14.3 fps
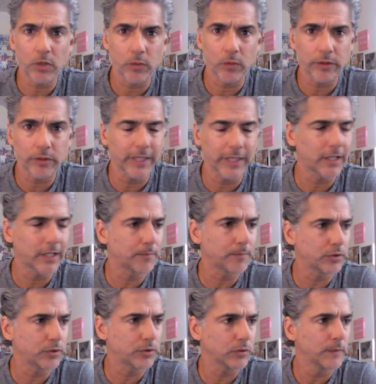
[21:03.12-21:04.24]
with link up
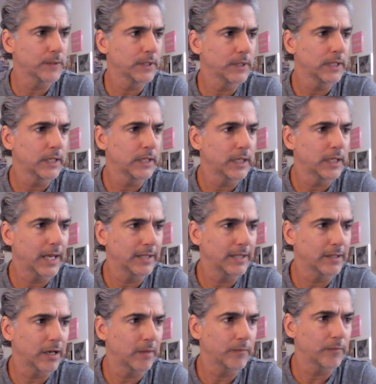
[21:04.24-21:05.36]
to, and
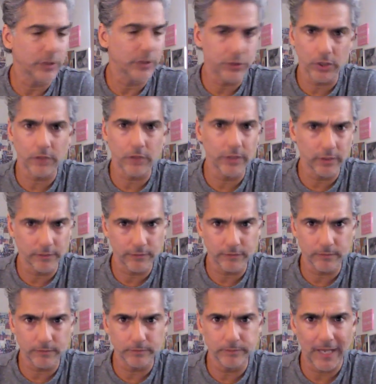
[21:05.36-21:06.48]
conservative,
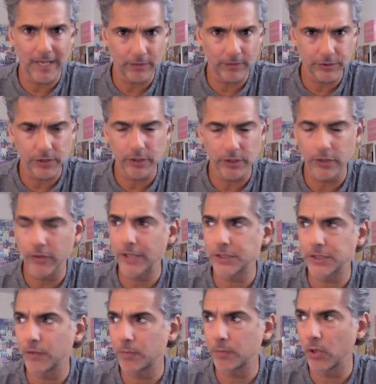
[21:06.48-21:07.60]
balanced, and
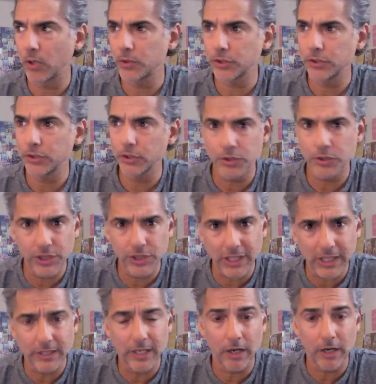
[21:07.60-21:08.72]
aggressive approaches. And you'll see
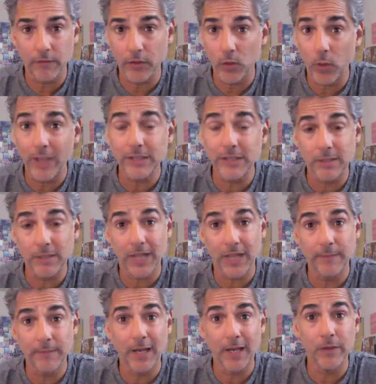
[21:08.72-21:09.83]
in there for quite some
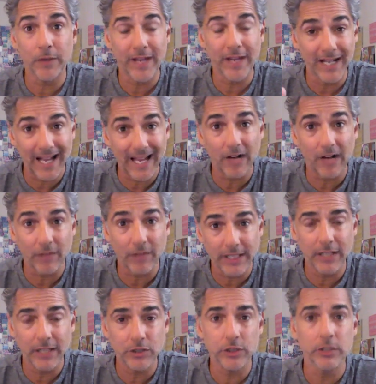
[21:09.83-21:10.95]
time now, we've had an
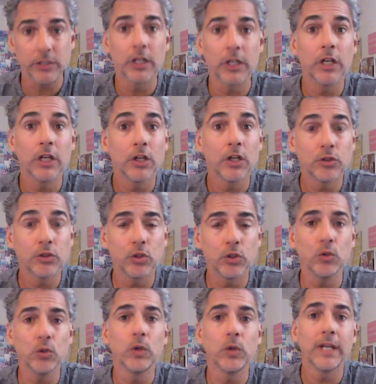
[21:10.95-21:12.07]
allocation
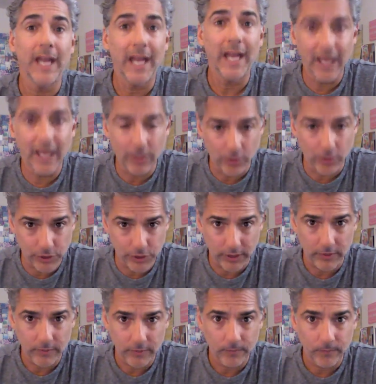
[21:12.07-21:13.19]
to energy.
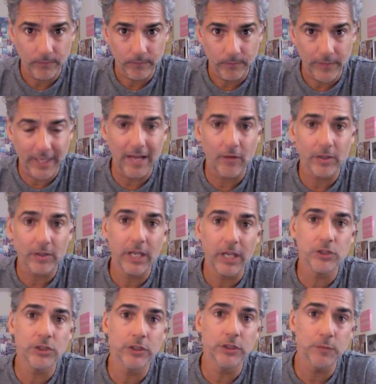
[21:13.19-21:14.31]
That
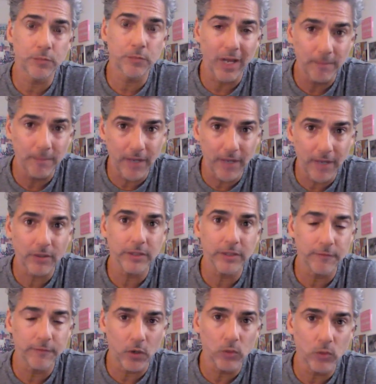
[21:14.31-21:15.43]
allocation is primarily
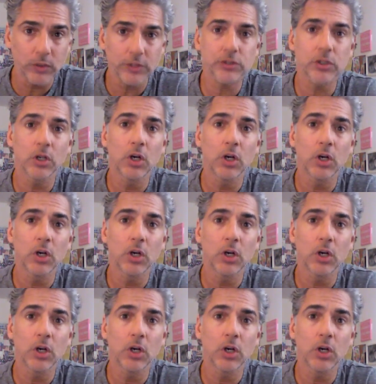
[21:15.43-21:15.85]
focused